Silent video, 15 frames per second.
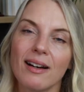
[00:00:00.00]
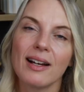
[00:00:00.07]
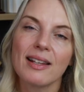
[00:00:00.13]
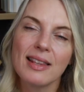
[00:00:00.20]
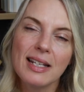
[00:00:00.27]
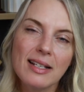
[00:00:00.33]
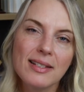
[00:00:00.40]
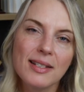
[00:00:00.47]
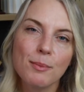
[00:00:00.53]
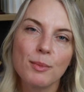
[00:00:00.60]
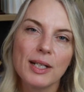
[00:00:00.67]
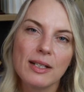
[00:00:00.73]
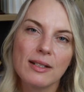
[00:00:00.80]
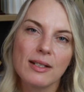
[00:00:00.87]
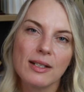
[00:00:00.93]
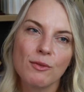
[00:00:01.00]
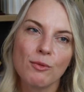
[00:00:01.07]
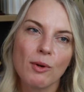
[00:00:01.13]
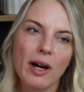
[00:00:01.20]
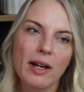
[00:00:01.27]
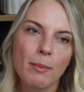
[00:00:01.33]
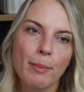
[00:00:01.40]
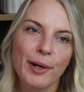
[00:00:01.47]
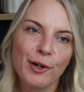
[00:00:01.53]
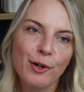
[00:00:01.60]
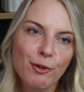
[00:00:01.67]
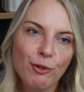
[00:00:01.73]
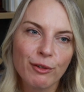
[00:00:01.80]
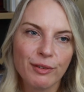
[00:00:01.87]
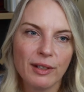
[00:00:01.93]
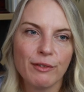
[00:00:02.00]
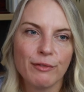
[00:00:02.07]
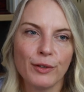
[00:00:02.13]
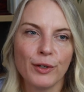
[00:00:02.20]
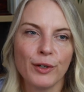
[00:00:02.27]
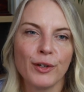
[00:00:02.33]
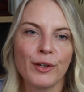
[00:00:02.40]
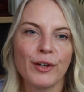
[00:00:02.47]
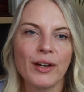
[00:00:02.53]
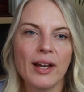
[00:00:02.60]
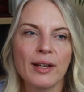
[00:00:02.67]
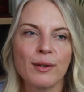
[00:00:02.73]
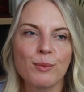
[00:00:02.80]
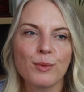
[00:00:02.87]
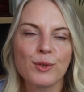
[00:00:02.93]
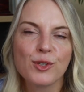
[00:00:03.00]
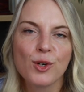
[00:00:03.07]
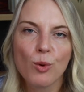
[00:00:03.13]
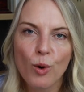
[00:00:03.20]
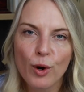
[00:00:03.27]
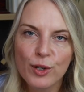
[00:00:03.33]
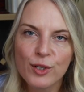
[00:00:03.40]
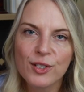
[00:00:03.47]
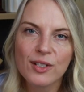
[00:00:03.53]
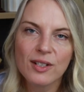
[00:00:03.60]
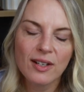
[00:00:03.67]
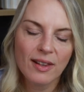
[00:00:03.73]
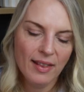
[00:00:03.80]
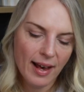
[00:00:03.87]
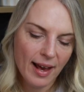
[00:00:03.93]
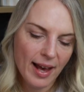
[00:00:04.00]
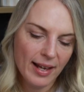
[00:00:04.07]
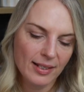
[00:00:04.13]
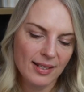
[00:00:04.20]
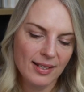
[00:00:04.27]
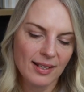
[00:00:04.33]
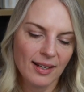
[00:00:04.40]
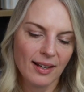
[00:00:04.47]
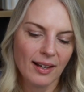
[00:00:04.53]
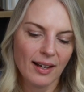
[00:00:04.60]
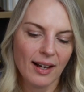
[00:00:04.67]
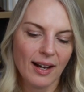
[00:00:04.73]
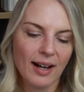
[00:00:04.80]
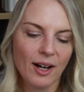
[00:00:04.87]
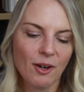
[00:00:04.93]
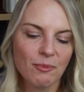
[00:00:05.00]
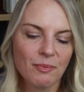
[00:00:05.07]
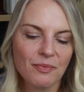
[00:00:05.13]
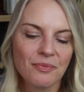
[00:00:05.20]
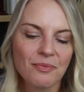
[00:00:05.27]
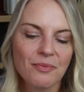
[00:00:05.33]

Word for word: I think somebody did write a biography for her, and it was quoted that um,